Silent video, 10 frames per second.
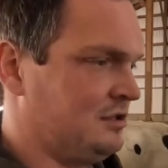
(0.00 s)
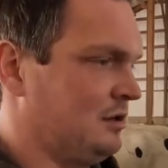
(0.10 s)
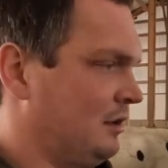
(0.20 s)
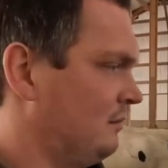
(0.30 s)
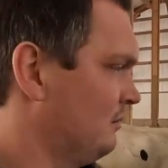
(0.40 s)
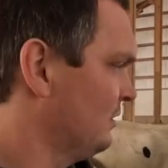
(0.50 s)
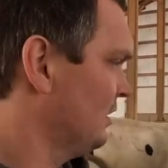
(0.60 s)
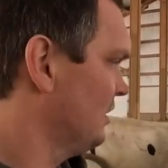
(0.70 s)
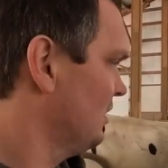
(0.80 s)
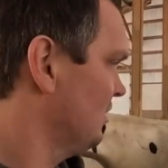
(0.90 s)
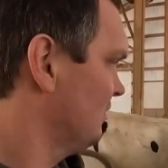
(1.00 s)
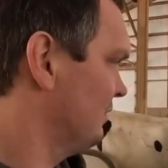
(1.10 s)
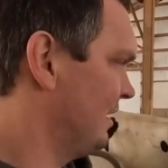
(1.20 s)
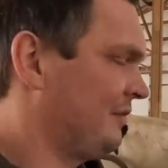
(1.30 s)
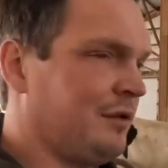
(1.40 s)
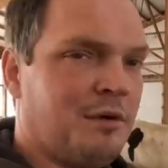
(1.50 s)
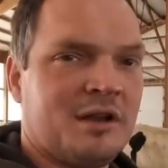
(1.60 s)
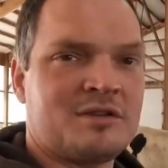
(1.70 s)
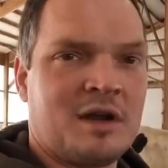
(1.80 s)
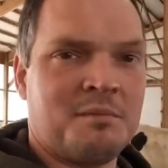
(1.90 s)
So we definitely want to try